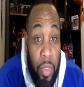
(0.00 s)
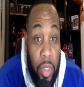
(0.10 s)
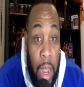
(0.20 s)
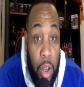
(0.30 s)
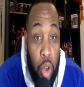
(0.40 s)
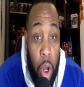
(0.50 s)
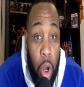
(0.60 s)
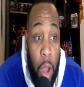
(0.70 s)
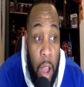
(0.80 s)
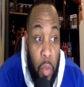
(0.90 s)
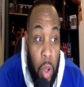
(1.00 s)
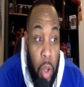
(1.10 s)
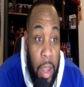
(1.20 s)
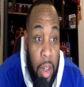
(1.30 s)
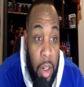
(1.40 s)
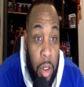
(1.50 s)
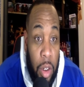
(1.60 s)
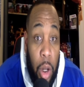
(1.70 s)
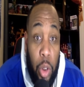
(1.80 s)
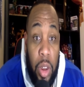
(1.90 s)
Now you know, I feel like
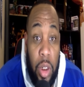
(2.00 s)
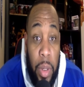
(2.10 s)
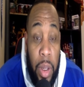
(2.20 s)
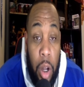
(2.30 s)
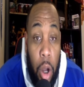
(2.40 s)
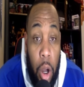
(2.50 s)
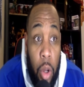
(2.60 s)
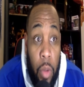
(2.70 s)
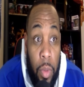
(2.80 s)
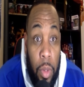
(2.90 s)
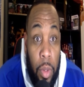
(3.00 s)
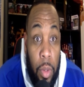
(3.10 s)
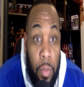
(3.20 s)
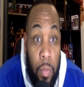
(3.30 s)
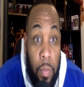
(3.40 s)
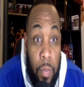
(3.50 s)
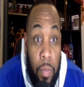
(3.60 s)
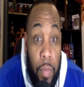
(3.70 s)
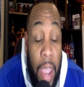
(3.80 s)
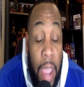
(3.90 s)
closest to being called,
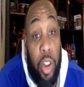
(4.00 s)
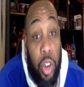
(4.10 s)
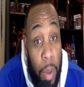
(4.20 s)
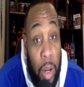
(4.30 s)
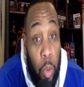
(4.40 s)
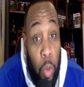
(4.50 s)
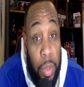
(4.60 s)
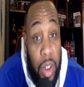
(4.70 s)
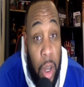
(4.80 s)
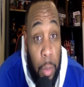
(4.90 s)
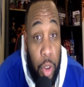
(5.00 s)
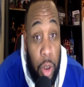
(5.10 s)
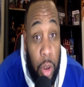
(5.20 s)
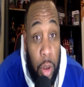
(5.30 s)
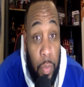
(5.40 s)
actually, nobody wanted to be Yamcha.